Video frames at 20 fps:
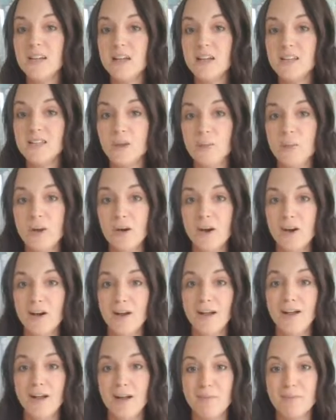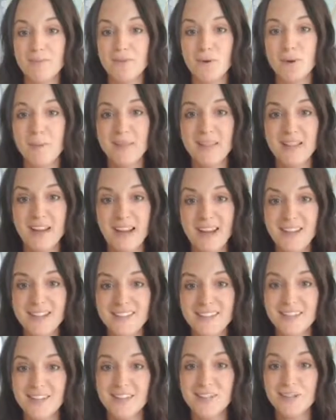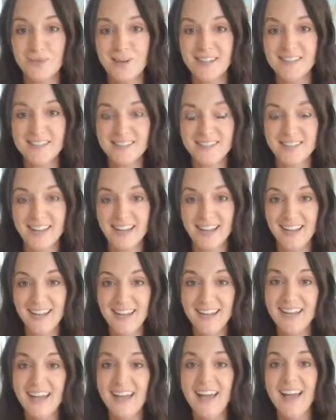So we are absorbing that twice a day,